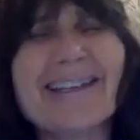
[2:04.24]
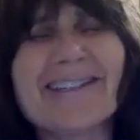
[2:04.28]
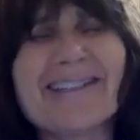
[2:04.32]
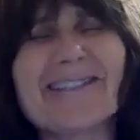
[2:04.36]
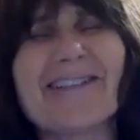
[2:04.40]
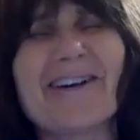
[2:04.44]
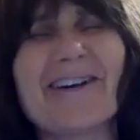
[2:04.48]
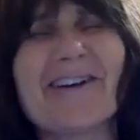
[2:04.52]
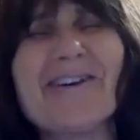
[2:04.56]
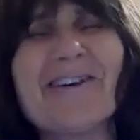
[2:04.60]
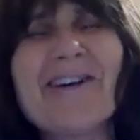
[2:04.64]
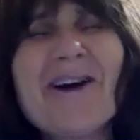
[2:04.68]

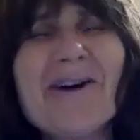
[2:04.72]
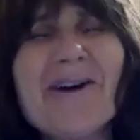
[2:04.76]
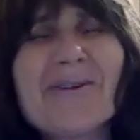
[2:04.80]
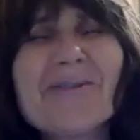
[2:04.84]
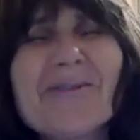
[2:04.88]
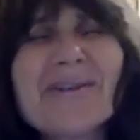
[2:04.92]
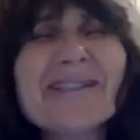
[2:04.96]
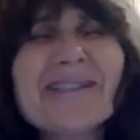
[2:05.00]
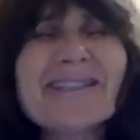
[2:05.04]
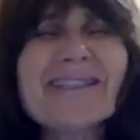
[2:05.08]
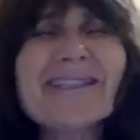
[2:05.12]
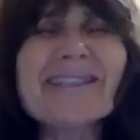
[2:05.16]
so
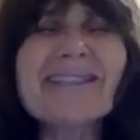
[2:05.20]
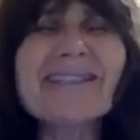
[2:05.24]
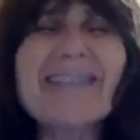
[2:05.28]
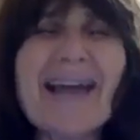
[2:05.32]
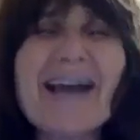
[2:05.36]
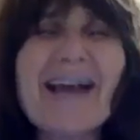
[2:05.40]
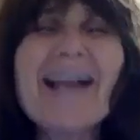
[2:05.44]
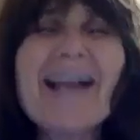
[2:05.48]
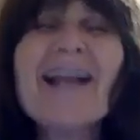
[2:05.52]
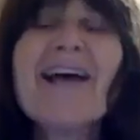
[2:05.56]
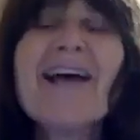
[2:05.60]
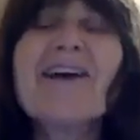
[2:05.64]
what does
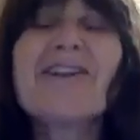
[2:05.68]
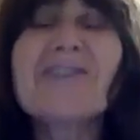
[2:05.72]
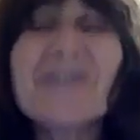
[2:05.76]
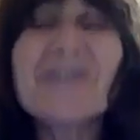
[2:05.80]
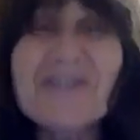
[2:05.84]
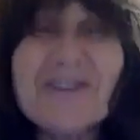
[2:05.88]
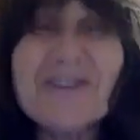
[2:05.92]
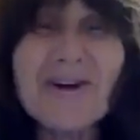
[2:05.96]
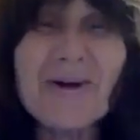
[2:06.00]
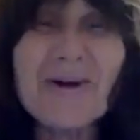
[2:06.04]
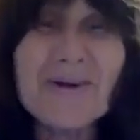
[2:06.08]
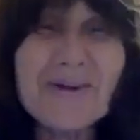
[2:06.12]
that?
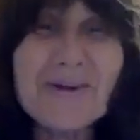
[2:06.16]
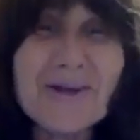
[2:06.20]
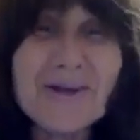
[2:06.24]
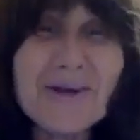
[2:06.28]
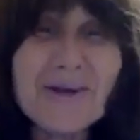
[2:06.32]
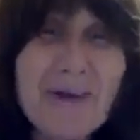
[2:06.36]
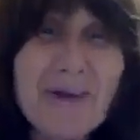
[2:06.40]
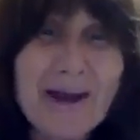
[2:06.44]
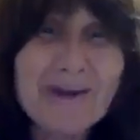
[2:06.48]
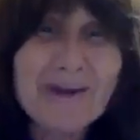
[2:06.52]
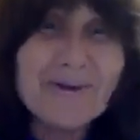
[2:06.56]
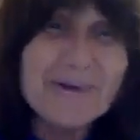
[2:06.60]
You're the only
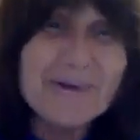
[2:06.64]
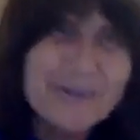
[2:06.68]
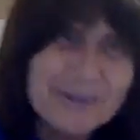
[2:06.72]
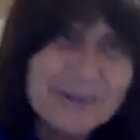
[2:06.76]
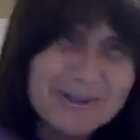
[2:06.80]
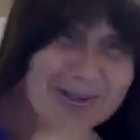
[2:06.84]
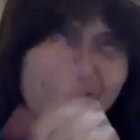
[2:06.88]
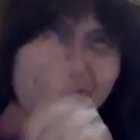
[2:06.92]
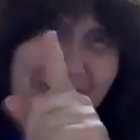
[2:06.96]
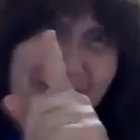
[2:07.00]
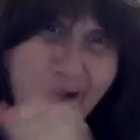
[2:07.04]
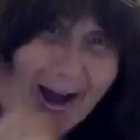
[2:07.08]
one
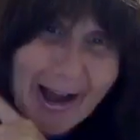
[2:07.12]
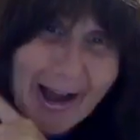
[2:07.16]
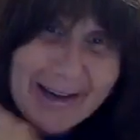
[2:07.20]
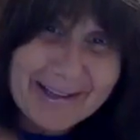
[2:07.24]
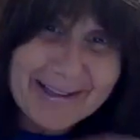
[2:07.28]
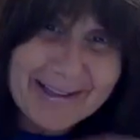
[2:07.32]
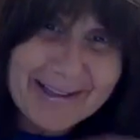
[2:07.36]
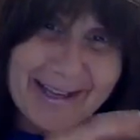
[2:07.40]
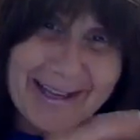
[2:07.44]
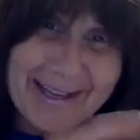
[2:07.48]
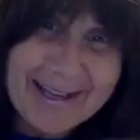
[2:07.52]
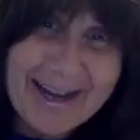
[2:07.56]
who's
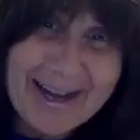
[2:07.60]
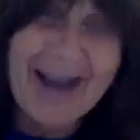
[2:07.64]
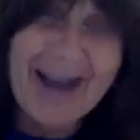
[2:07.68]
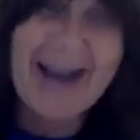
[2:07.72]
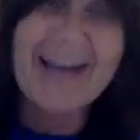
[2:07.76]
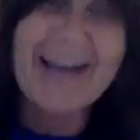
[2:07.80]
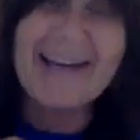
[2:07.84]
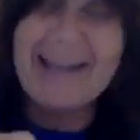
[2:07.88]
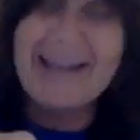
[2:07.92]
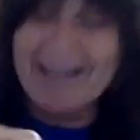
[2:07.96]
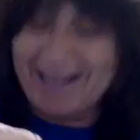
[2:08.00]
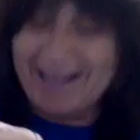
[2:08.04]
not like
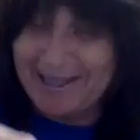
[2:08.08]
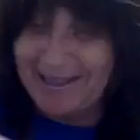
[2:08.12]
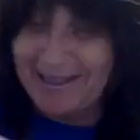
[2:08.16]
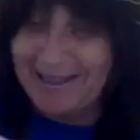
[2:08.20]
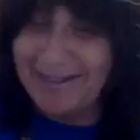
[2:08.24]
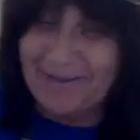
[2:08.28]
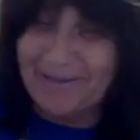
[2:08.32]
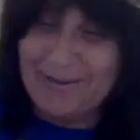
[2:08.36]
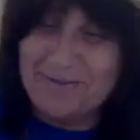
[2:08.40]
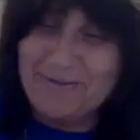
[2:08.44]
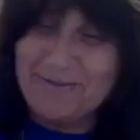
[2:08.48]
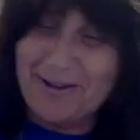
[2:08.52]
hiding.
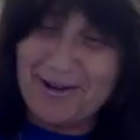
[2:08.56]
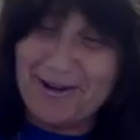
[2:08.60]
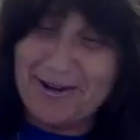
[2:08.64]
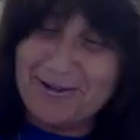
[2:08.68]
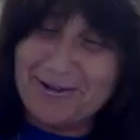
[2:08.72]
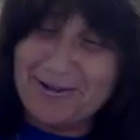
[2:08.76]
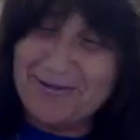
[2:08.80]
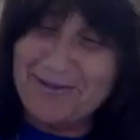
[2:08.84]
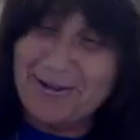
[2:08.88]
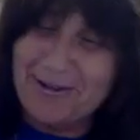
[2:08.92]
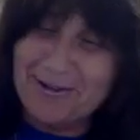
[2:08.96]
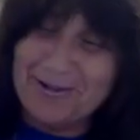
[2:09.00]
So I'm
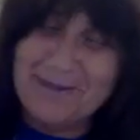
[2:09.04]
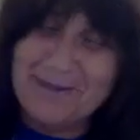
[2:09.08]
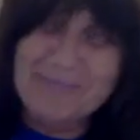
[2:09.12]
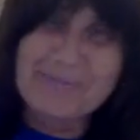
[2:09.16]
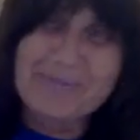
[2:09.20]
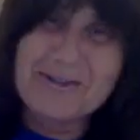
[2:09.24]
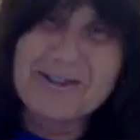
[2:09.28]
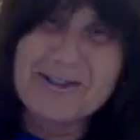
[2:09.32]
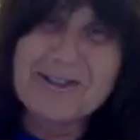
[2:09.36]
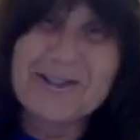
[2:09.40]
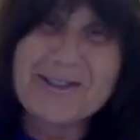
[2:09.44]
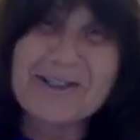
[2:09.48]
very, very
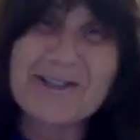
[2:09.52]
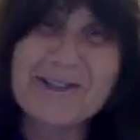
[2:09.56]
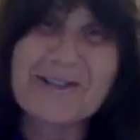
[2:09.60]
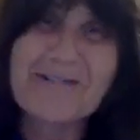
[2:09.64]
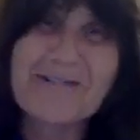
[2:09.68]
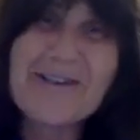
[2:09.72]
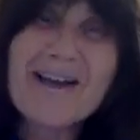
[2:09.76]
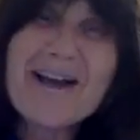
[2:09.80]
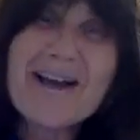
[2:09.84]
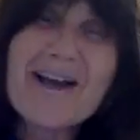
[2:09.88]
appreciative.